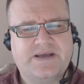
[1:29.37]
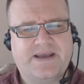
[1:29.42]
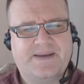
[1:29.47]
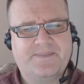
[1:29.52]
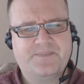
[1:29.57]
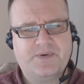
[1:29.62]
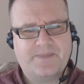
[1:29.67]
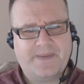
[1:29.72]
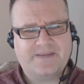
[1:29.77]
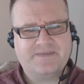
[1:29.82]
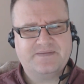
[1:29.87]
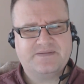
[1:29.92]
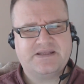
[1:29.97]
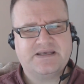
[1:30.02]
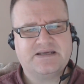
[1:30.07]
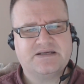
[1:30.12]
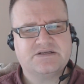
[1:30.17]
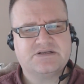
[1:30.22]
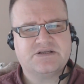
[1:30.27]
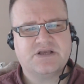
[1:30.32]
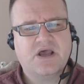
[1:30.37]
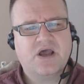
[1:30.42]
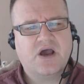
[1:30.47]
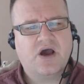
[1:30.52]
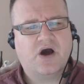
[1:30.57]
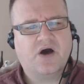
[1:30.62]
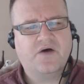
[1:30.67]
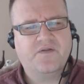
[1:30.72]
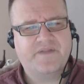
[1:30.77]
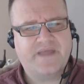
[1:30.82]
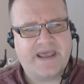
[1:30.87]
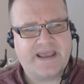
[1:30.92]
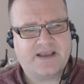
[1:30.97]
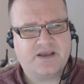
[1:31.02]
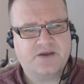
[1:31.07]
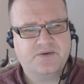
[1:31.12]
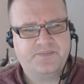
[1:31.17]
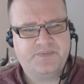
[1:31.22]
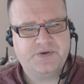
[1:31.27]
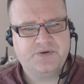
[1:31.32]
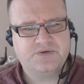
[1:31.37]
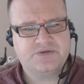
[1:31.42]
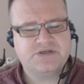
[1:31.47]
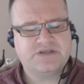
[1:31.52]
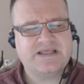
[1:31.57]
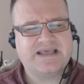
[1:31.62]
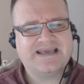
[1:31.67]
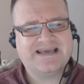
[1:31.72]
to implement things on their computer.